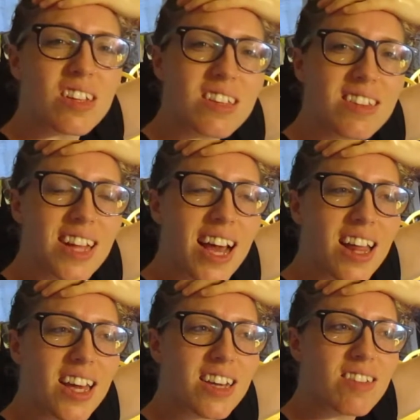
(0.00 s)
Isn't that
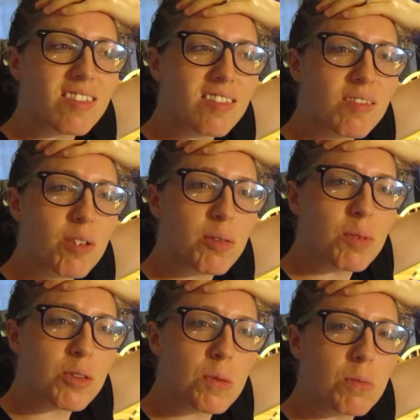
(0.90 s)
like what
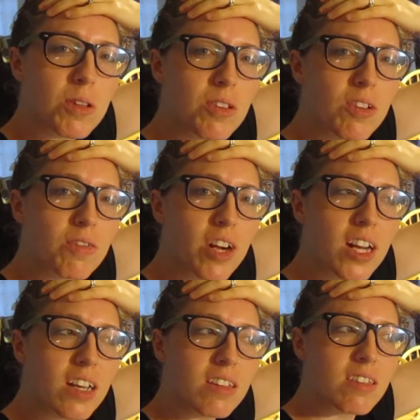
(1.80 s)
most people do on
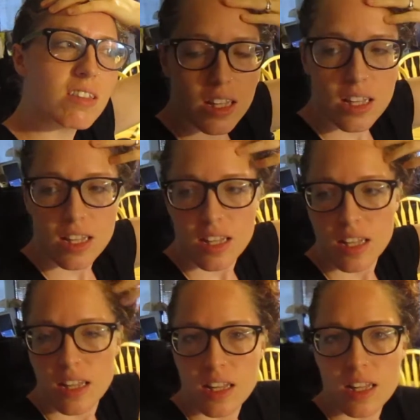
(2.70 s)
Fridays? Biz
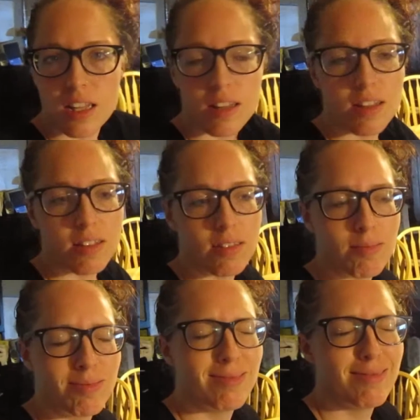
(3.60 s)
Kaz
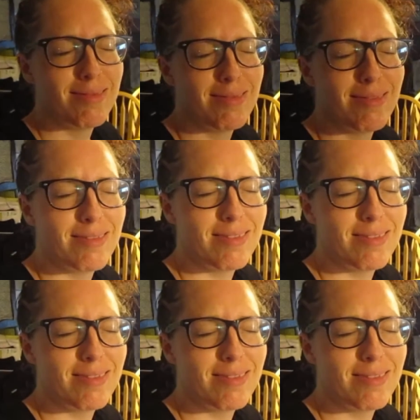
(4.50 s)
Fry?